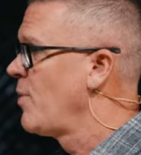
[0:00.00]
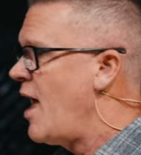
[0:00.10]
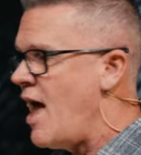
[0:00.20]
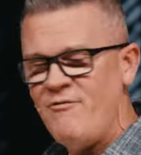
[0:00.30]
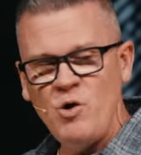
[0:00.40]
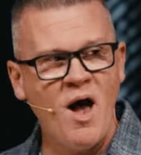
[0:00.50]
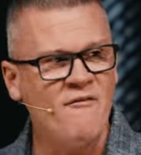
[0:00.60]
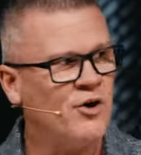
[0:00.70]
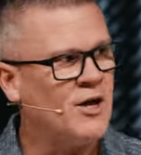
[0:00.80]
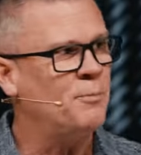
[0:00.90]
Have you
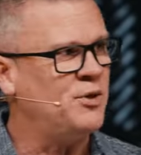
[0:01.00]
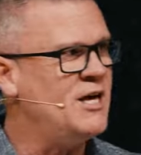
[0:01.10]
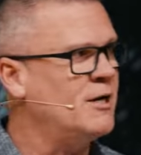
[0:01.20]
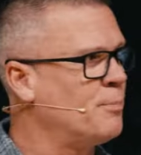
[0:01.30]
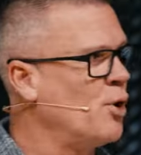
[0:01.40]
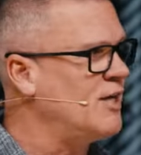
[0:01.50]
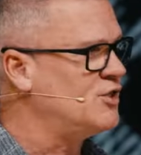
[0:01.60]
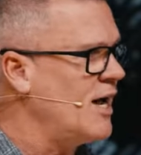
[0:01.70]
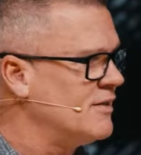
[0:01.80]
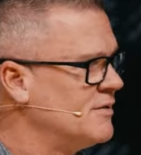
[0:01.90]
ever completed a
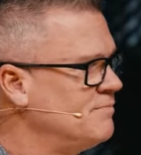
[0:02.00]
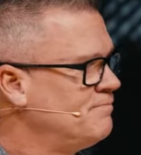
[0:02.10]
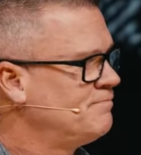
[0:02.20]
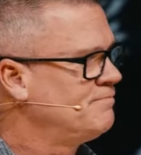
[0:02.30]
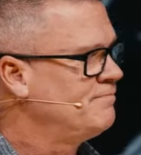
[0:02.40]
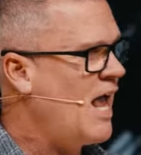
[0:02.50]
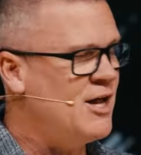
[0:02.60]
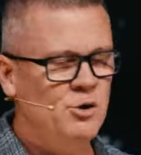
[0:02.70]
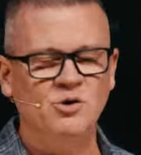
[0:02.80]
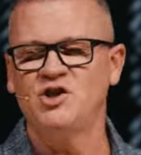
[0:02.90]
project and
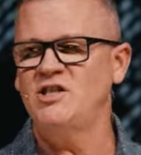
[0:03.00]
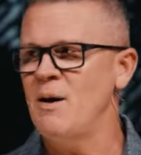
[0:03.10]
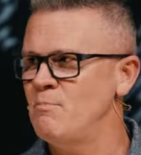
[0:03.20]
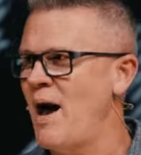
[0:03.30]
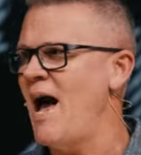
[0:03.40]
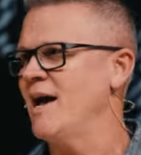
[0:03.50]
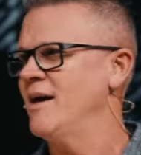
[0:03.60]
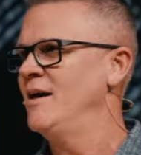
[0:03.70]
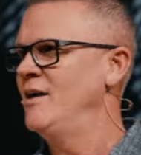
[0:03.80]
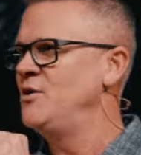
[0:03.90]
you step back
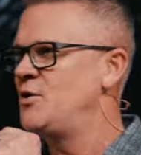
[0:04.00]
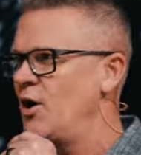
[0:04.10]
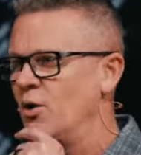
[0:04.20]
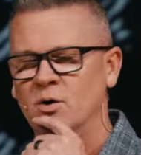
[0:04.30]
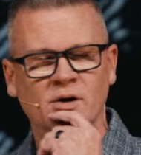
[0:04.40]
and you go,